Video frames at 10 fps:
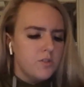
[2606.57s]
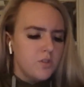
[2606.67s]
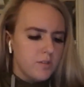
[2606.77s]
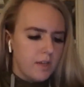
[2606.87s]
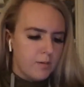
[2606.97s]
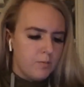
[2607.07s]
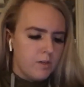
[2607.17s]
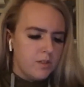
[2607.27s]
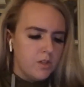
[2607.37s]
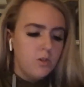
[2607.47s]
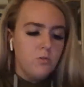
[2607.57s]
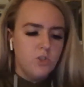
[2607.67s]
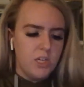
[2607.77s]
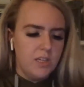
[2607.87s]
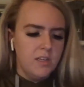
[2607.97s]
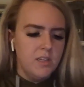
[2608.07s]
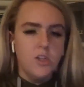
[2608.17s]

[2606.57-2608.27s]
do the second one. Eugene,